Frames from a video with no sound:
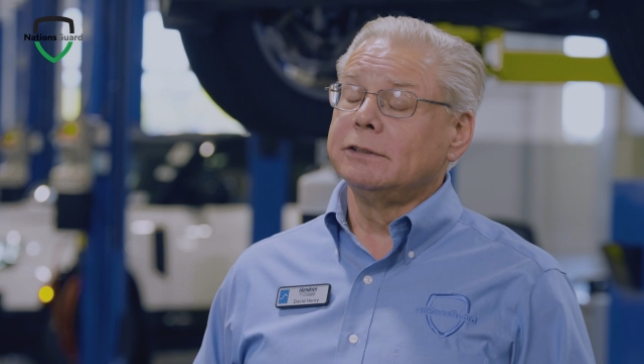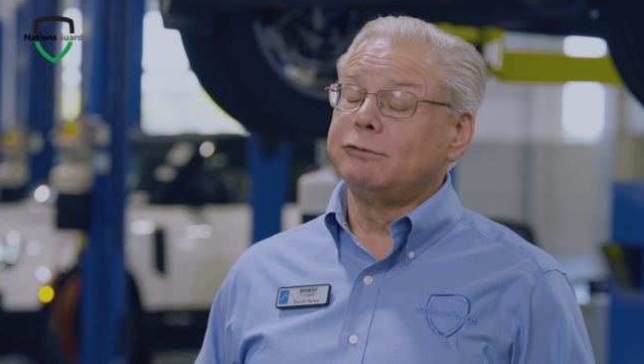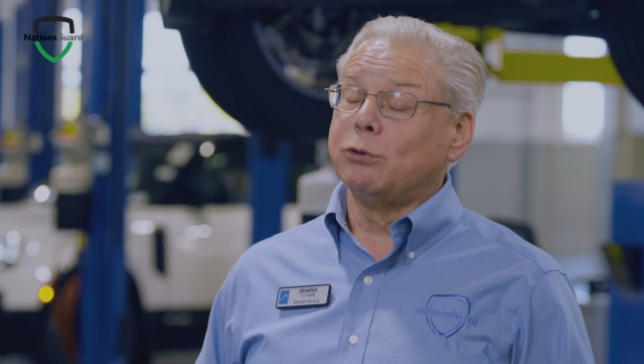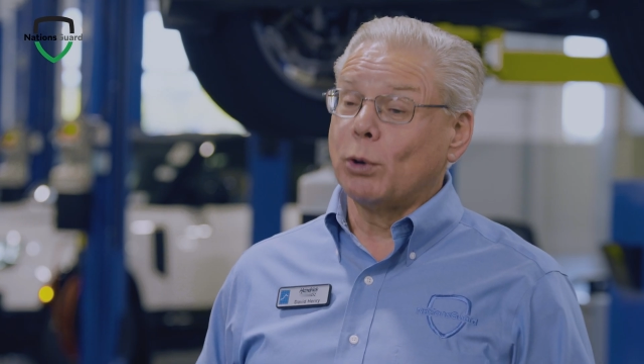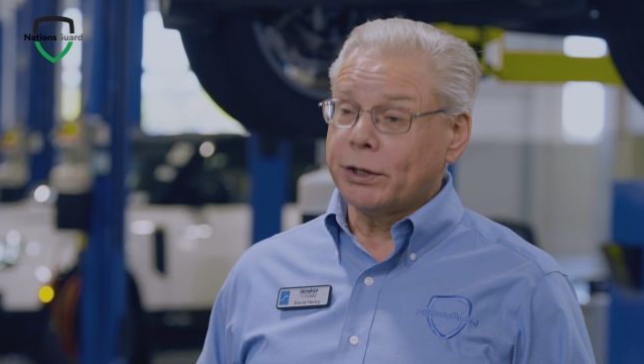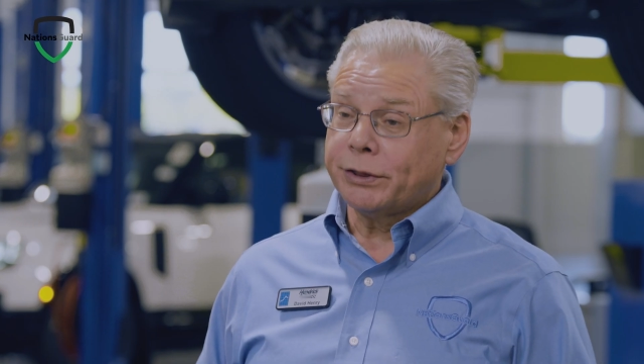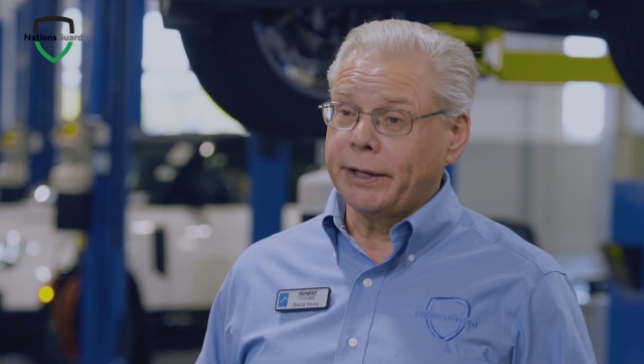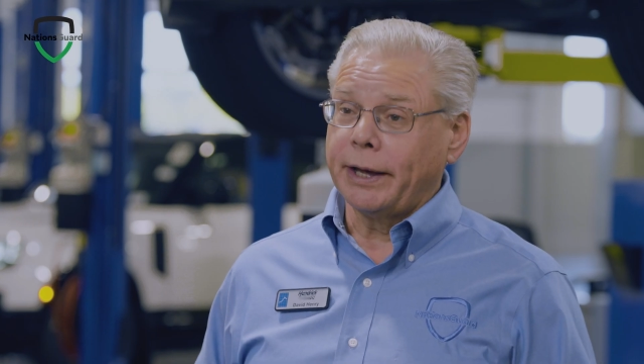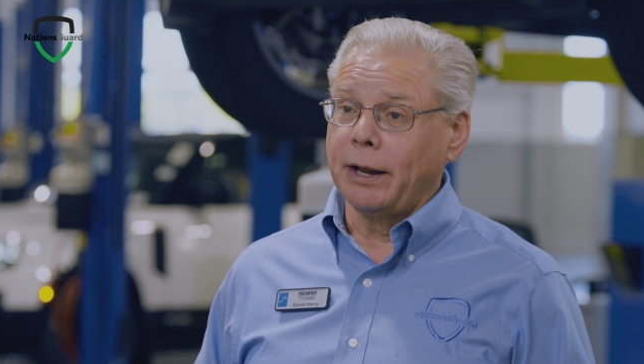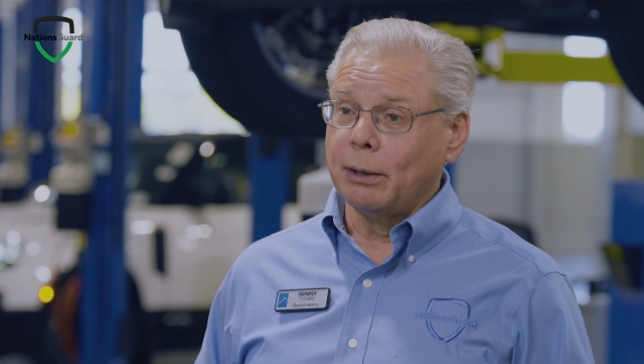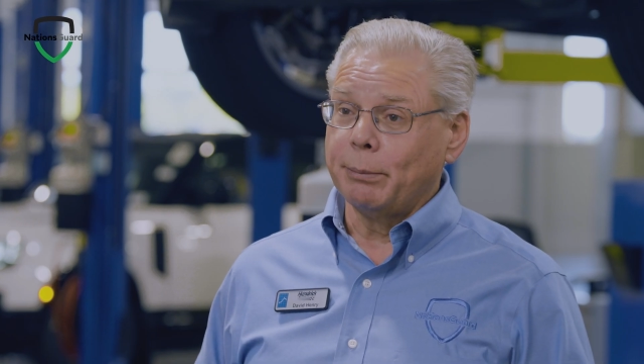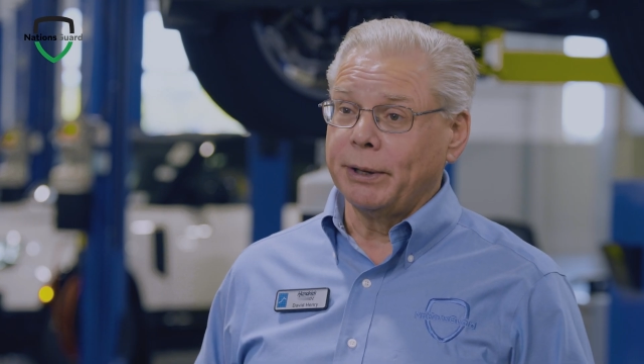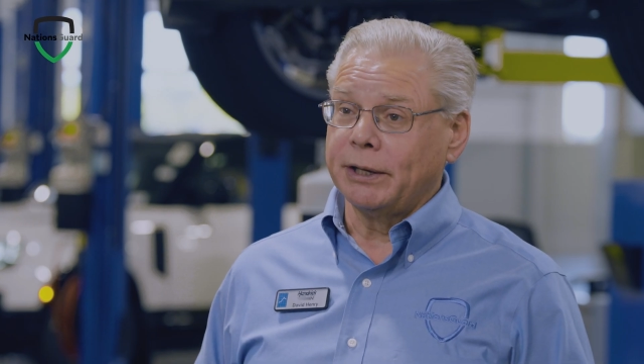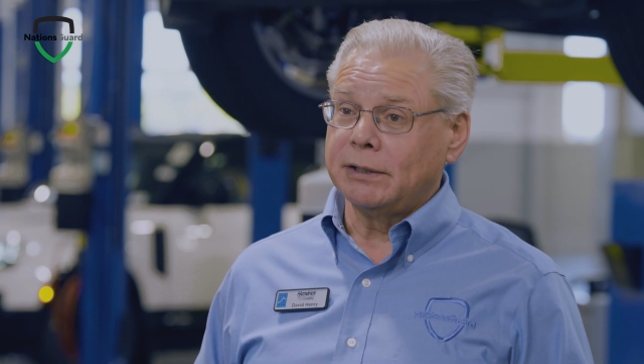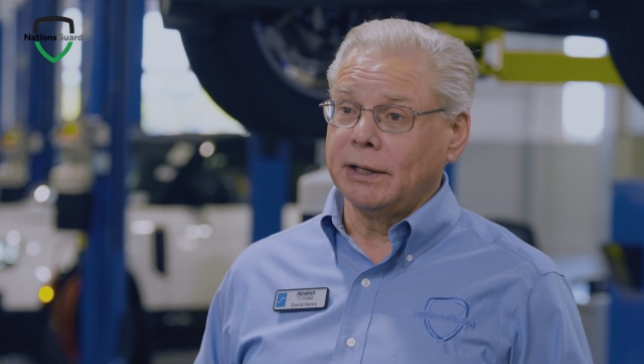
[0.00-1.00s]
Fourth
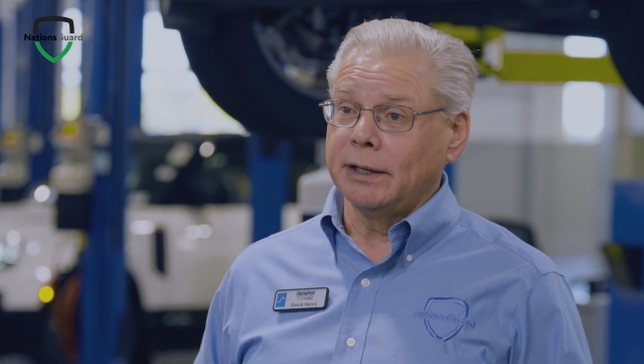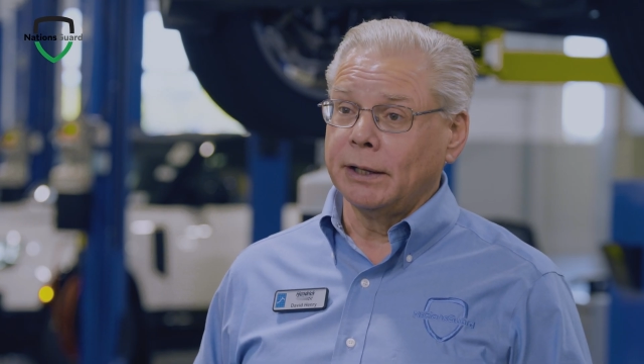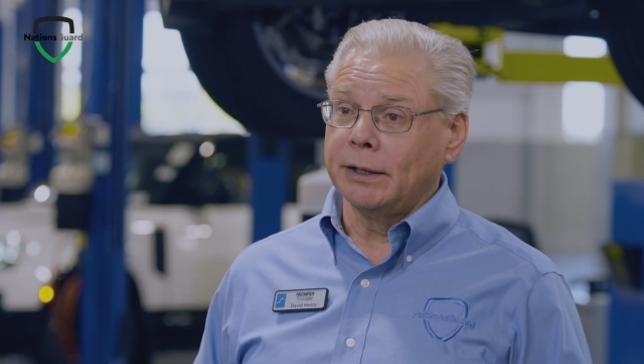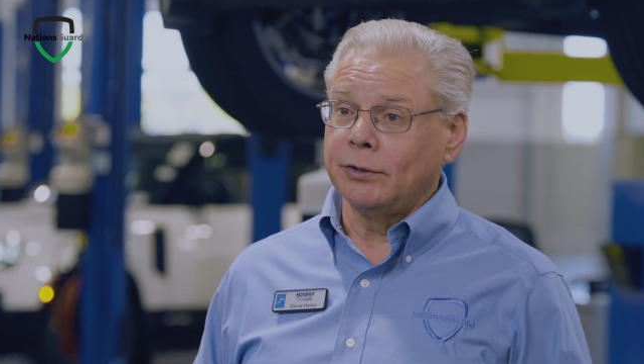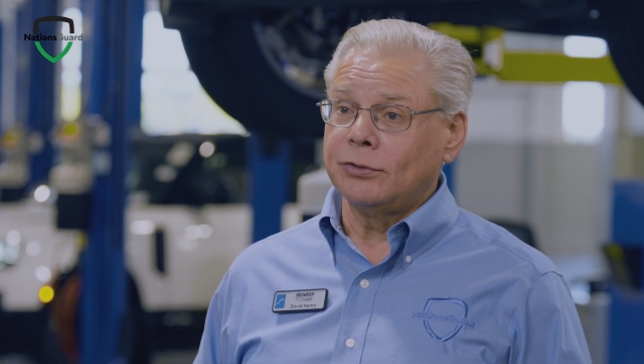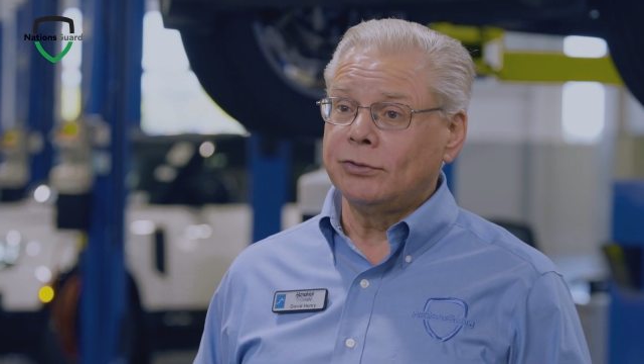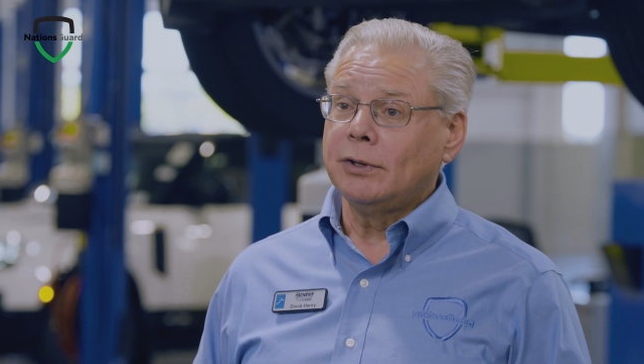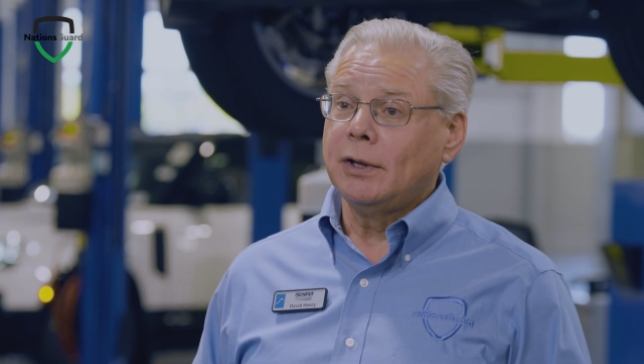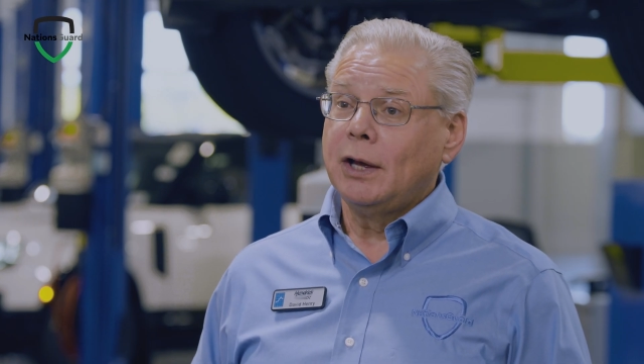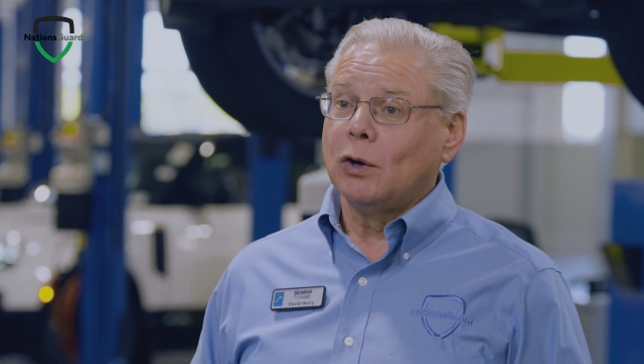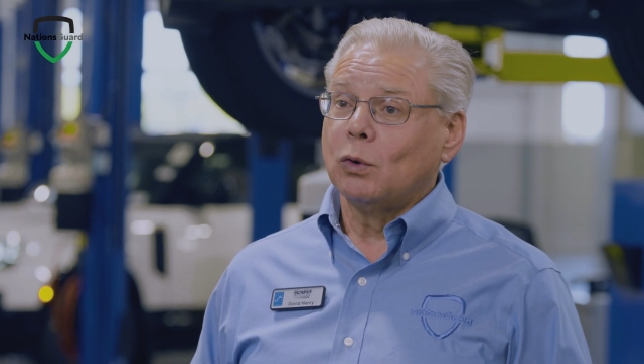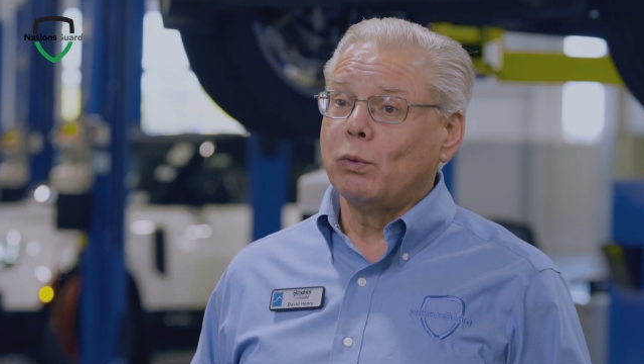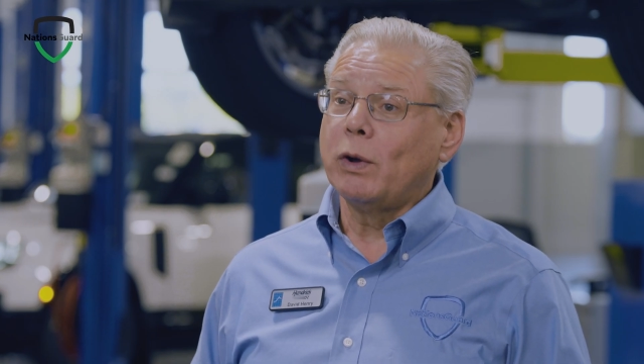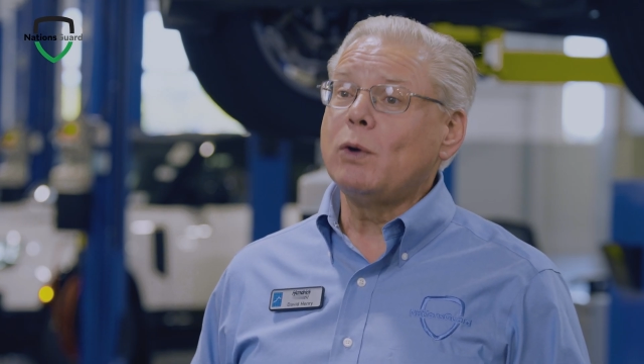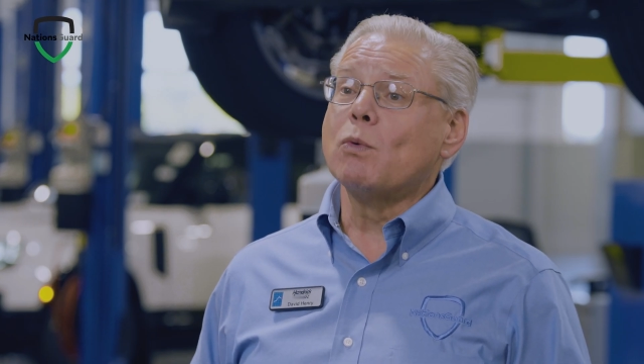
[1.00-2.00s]
element is
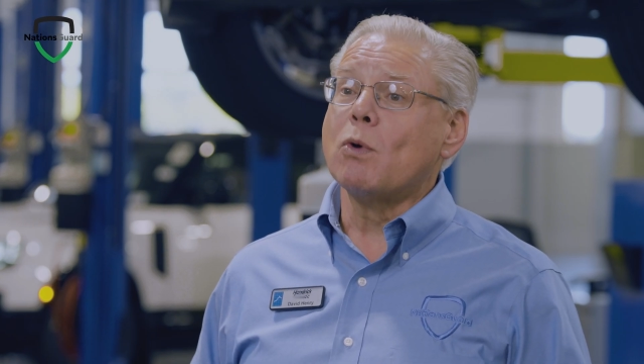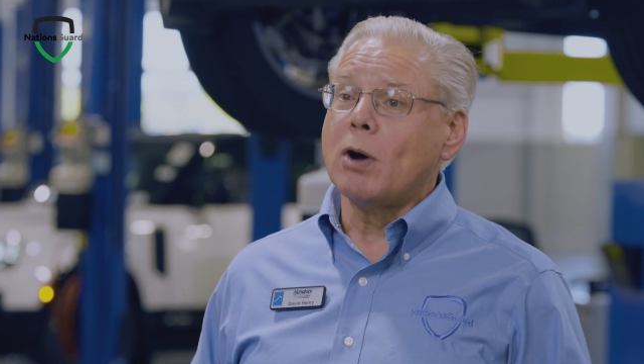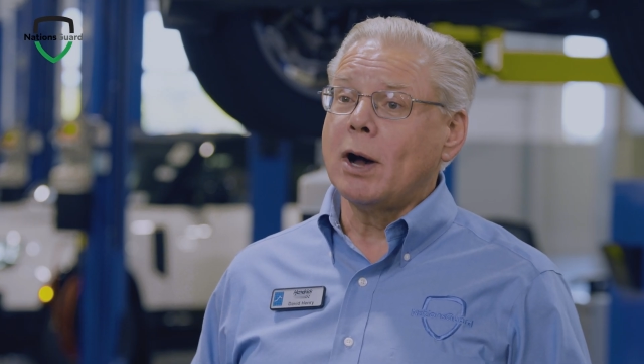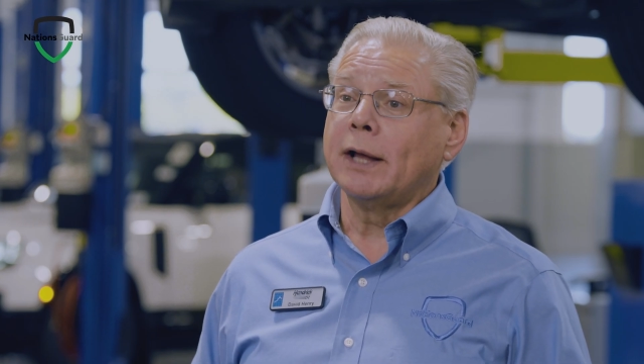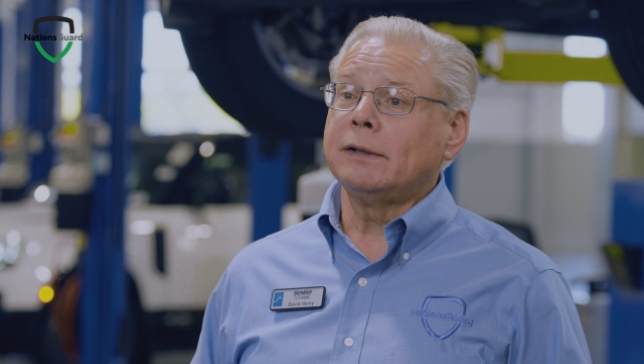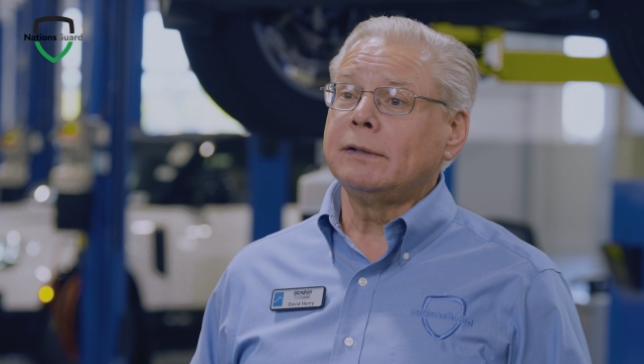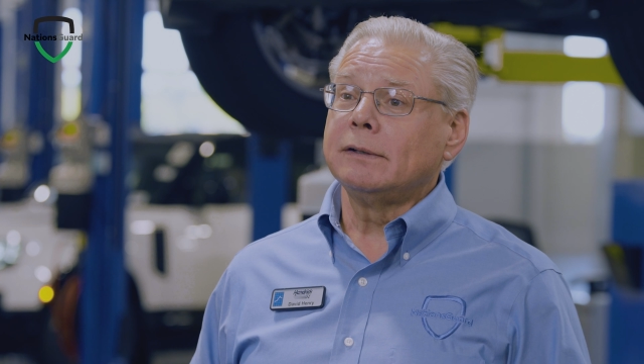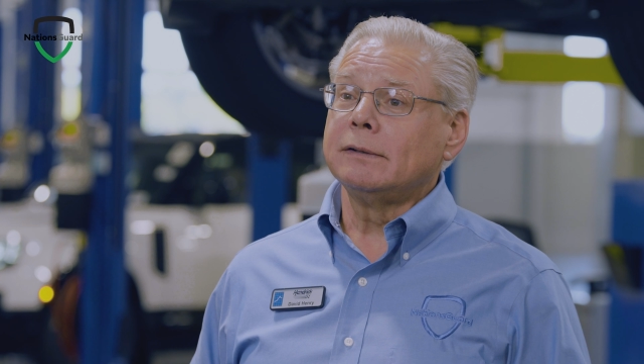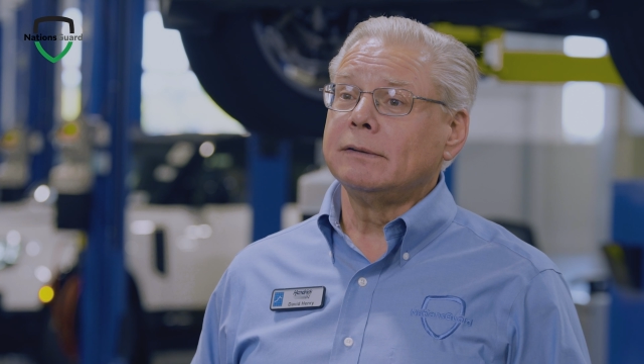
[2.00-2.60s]
we want